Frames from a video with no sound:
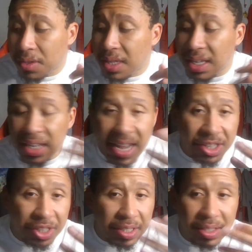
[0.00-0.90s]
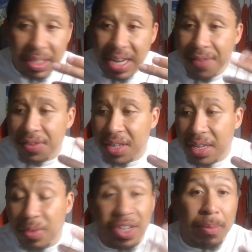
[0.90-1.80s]
the elections and
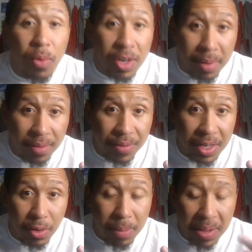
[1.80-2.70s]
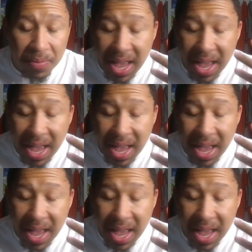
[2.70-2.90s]
everything, which I'm going to make a video about